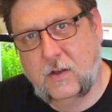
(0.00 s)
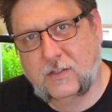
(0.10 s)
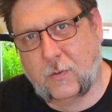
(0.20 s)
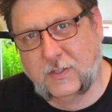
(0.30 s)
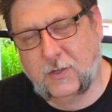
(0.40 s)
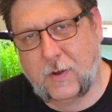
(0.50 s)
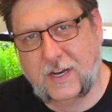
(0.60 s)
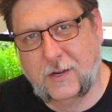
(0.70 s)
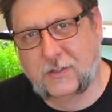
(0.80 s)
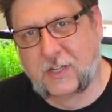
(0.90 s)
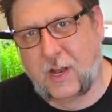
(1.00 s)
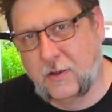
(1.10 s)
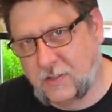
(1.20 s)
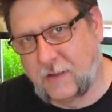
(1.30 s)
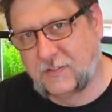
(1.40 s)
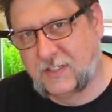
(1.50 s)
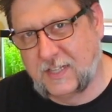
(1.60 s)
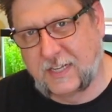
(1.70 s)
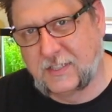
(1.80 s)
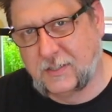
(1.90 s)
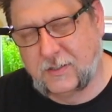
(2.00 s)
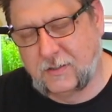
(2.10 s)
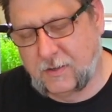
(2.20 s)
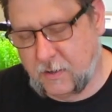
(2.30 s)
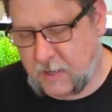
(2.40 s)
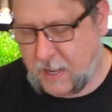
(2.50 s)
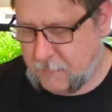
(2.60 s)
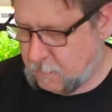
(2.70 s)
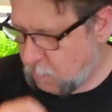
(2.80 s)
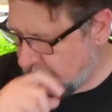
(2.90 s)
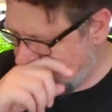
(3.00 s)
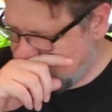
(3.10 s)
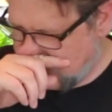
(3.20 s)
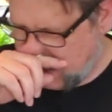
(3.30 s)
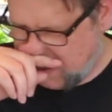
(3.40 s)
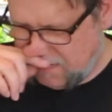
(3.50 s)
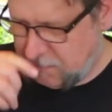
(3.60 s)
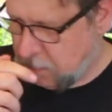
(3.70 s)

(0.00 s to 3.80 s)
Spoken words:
So what you want to do is close off section. Okay, why can't I say that?